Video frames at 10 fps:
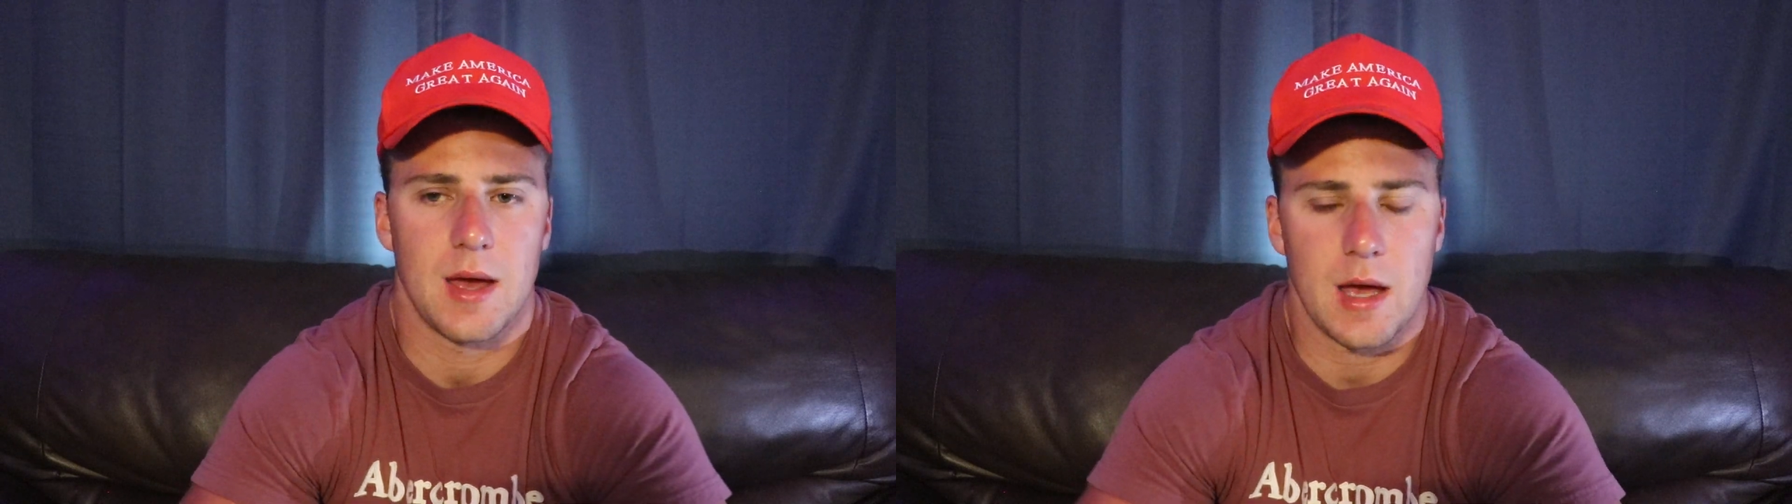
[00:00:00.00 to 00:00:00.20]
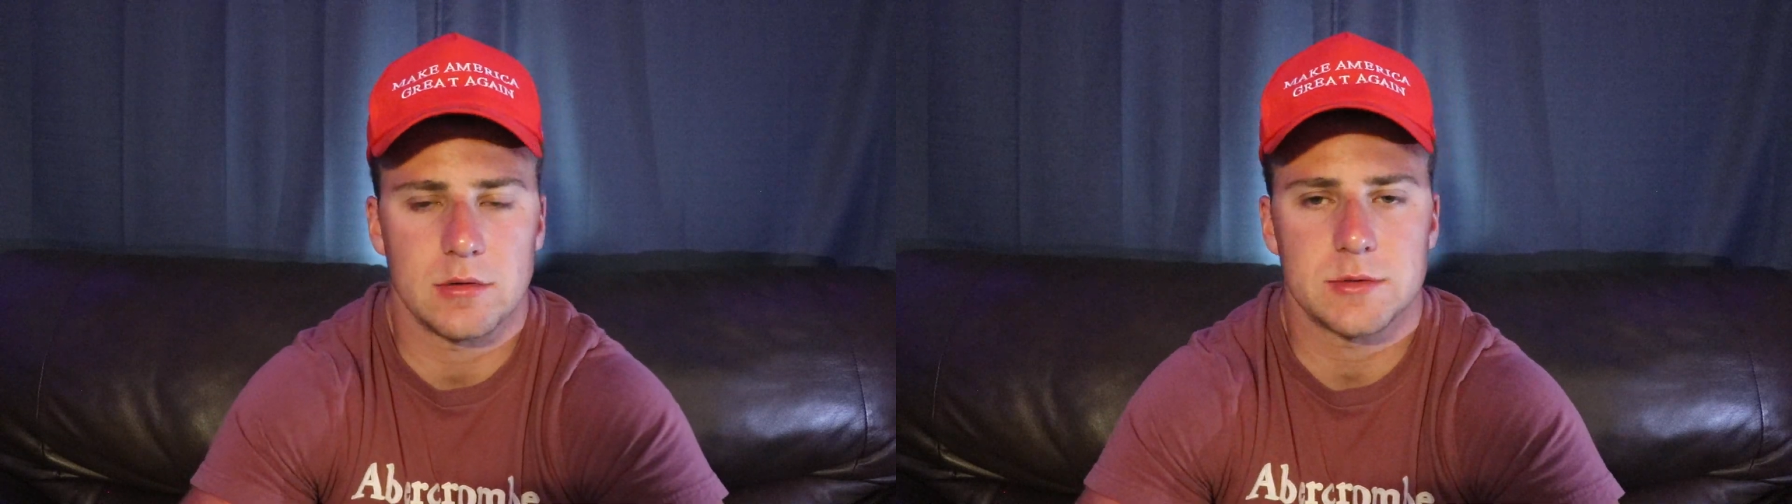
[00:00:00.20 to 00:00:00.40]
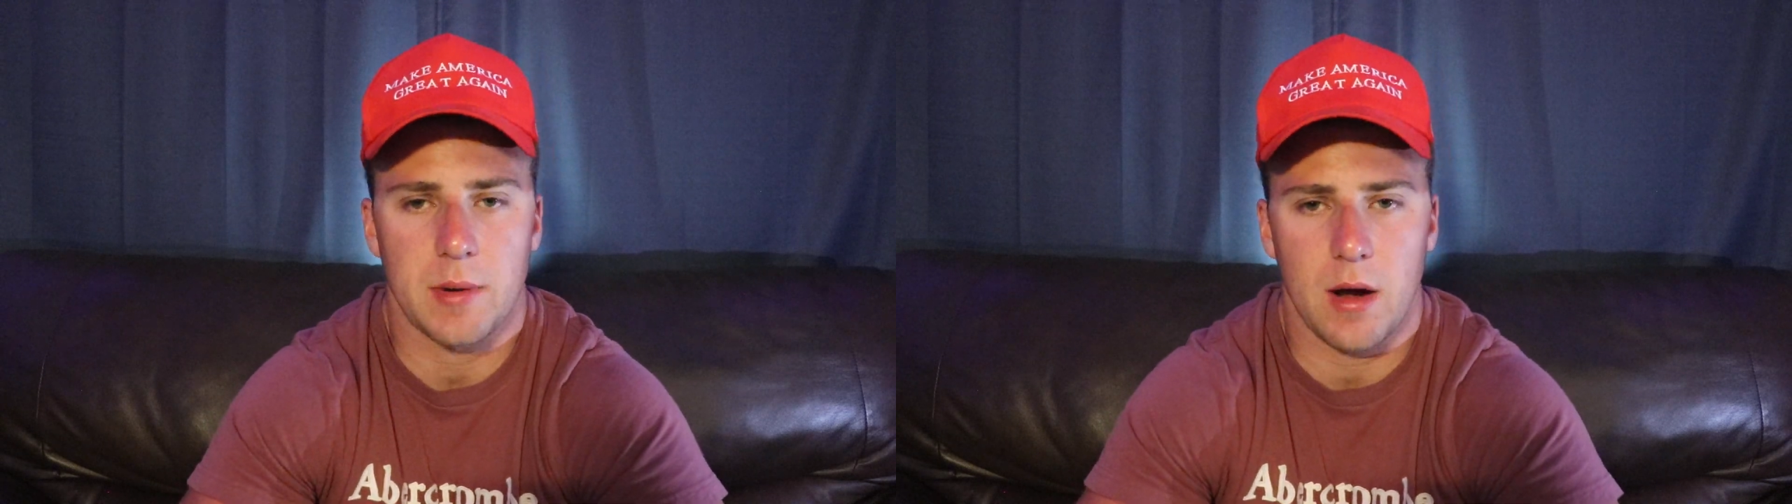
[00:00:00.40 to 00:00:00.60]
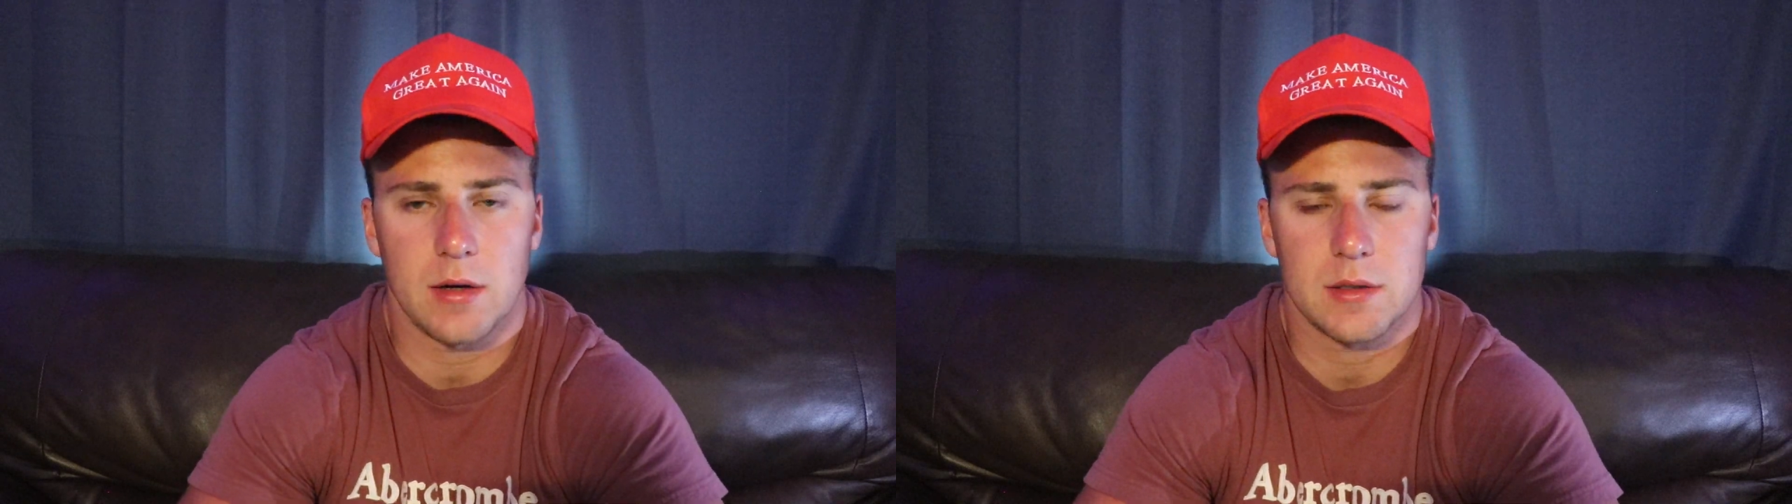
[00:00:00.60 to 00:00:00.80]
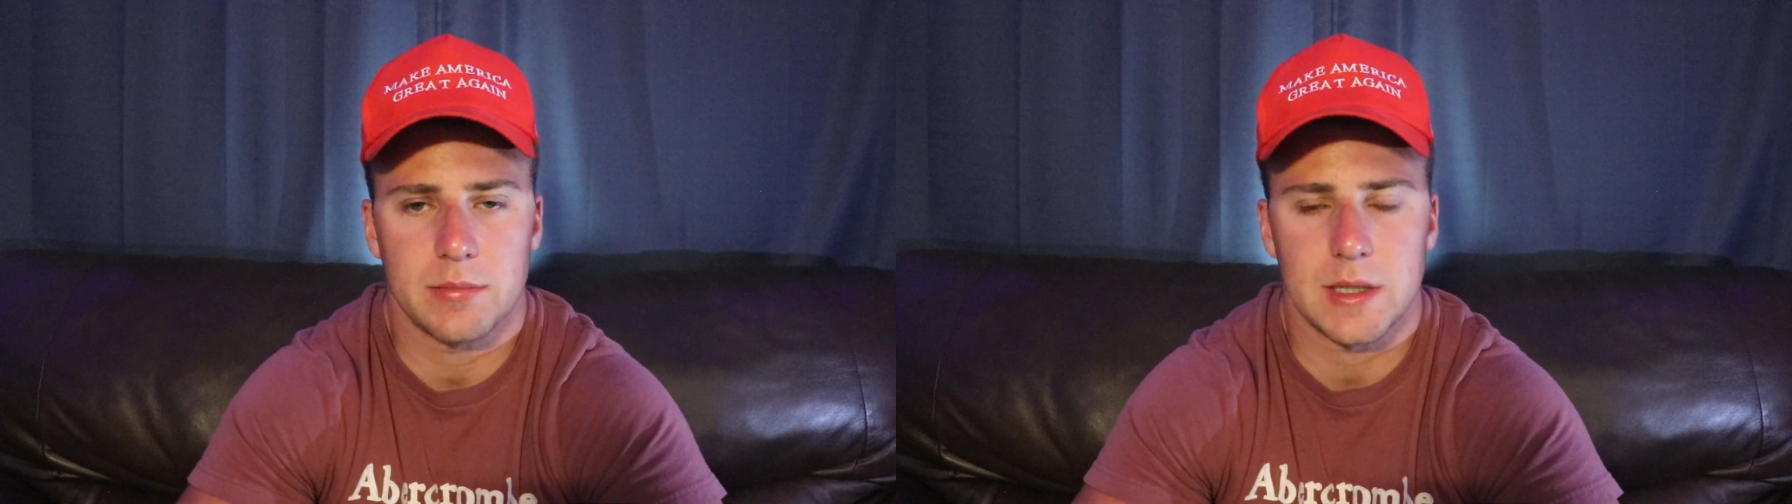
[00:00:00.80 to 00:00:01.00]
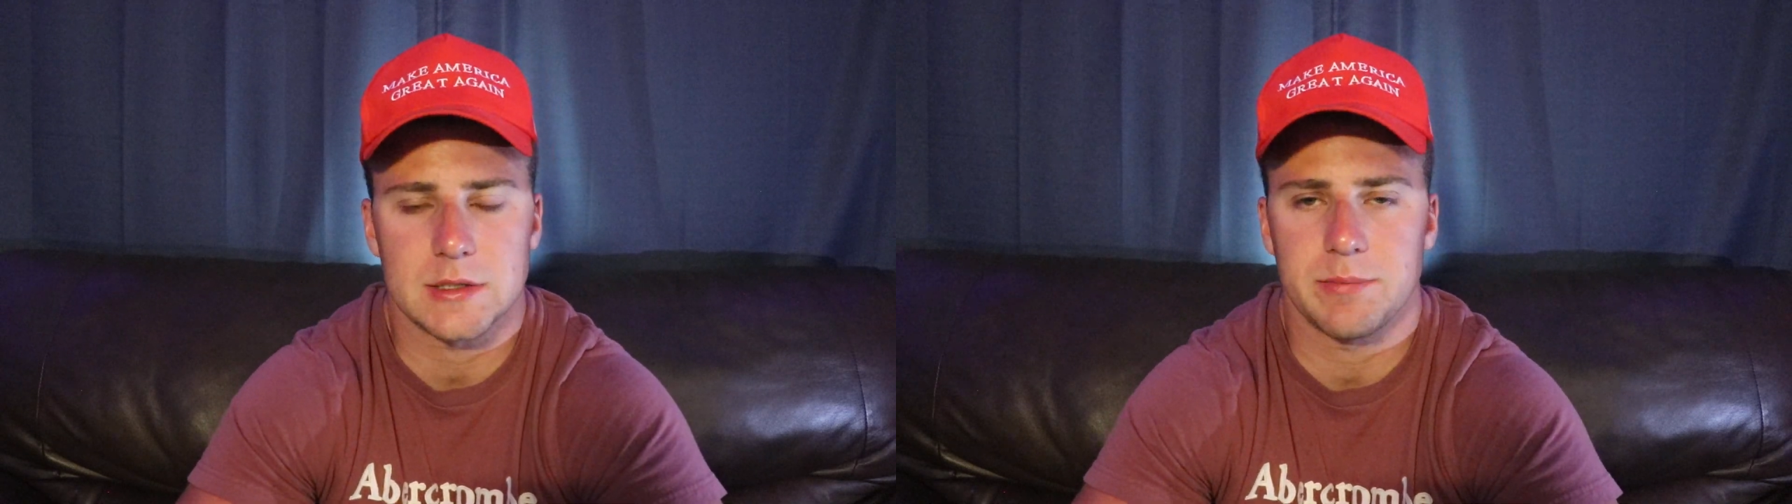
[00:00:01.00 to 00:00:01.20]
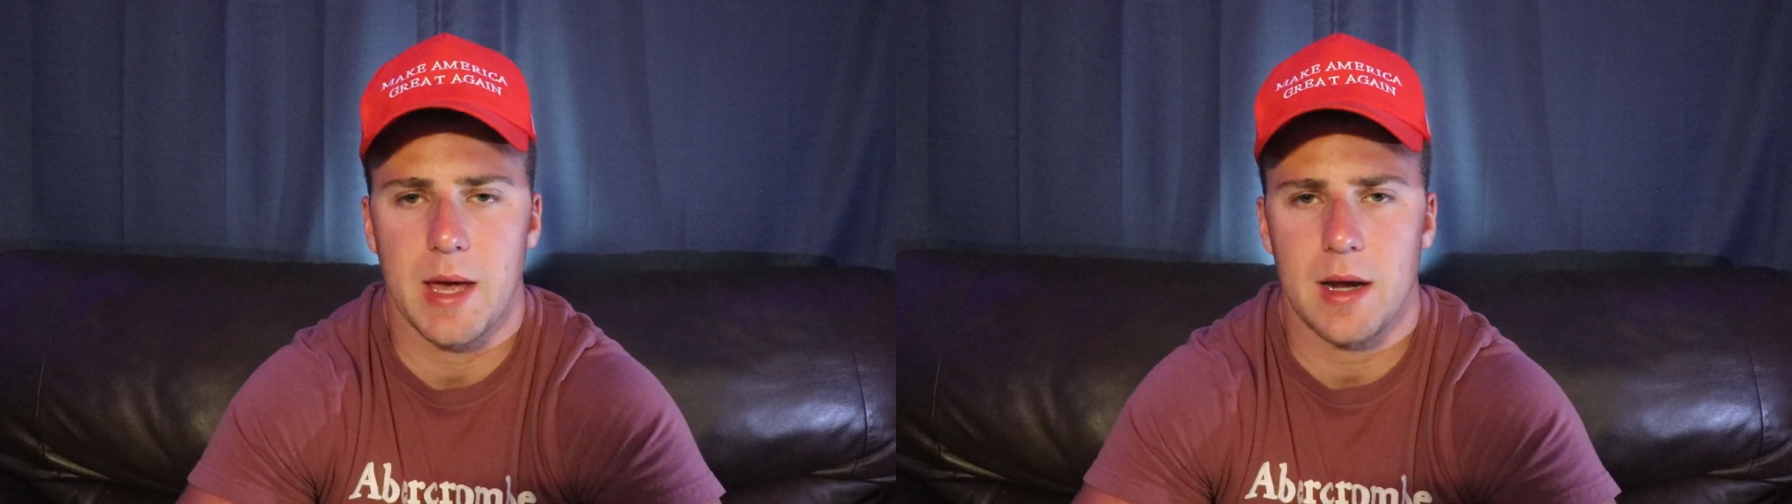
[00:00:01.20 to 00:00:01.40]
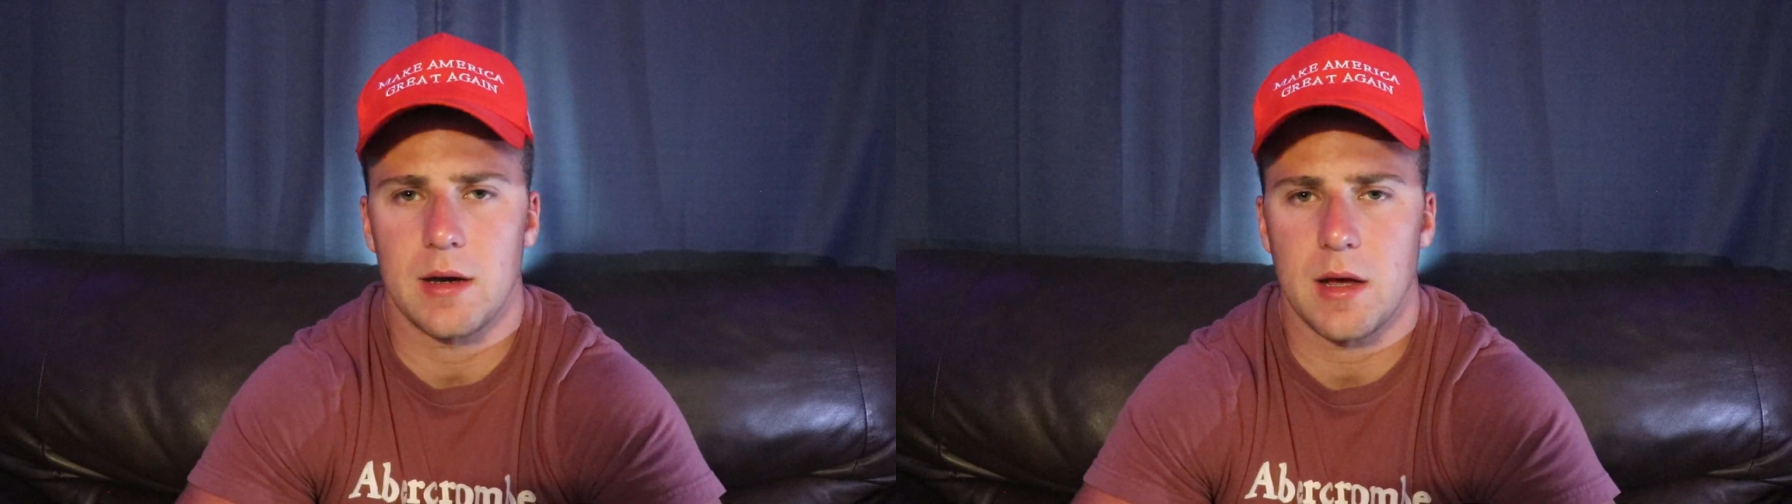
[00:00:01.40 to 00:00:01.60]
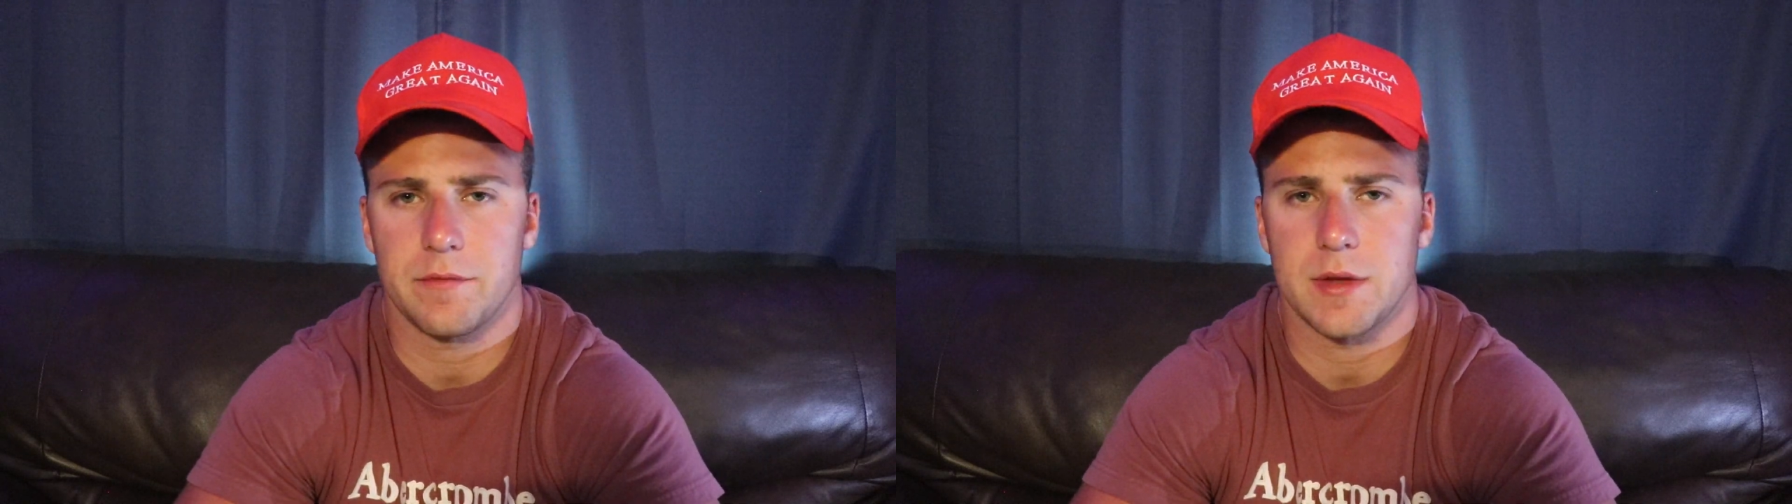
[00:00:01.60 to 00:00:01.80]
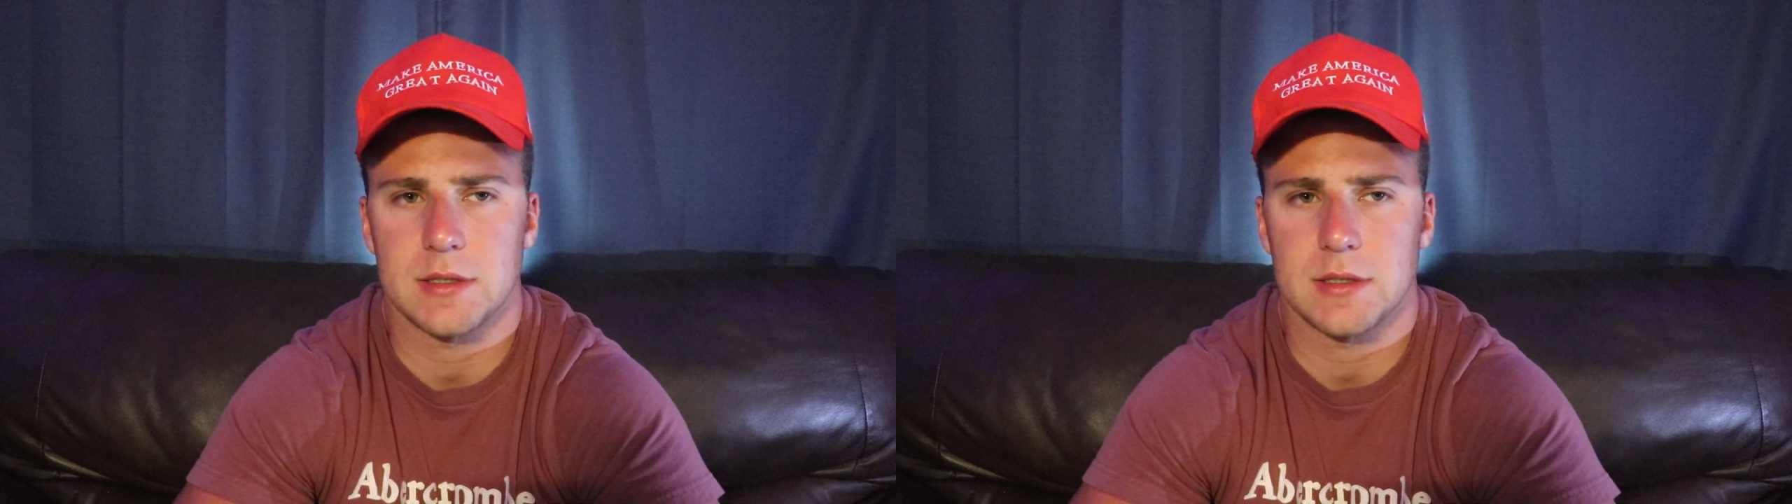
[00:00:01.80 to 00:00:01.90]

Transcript: house part, but it's bad enough